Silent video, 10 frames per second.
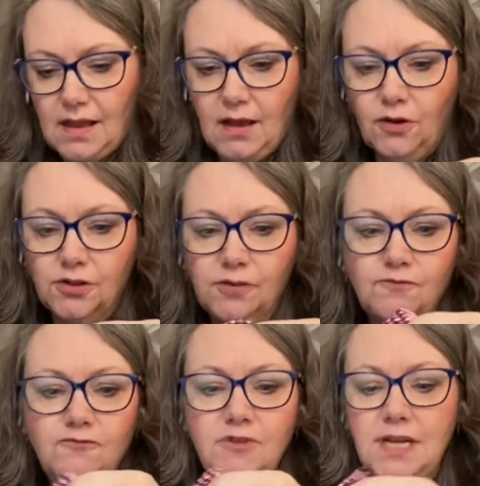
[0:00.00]
got
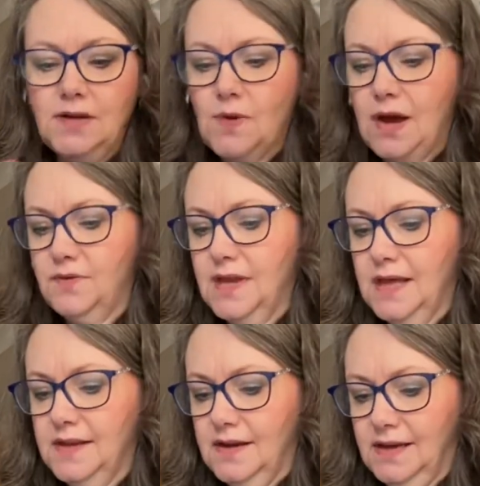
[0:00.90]
on really well the
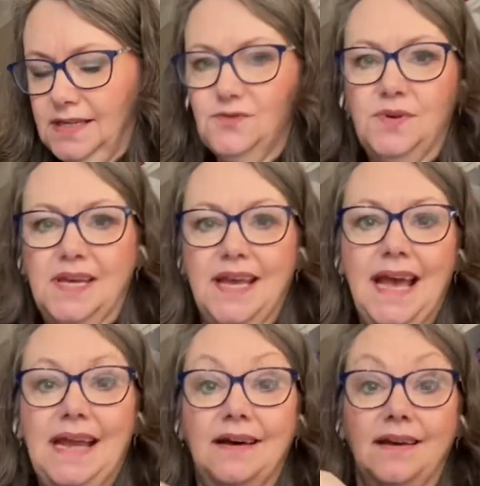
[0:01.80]
other night with it,
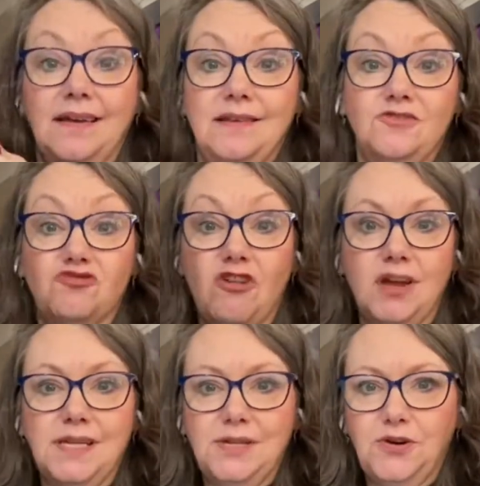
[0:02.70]
and I
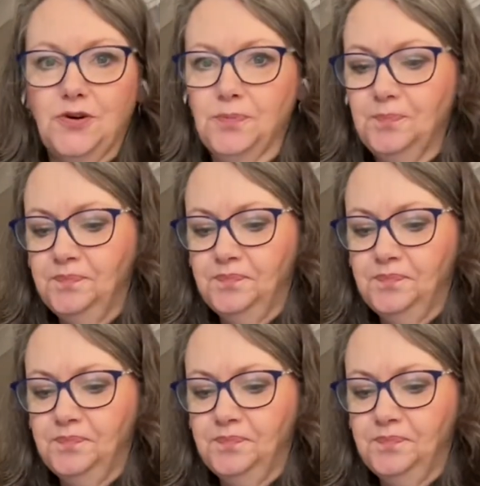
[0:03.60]
tried it on